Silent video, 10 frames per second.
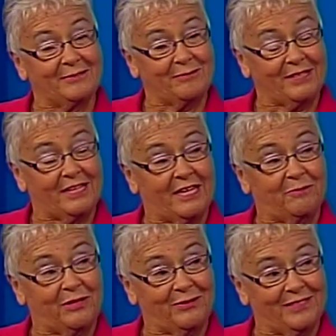became
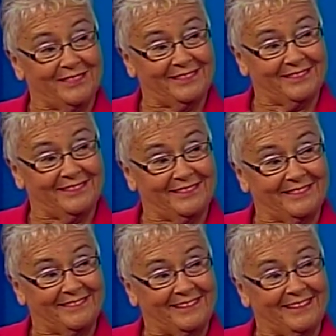a Christian.
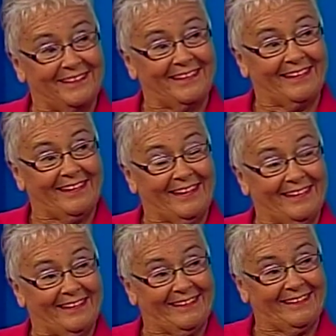And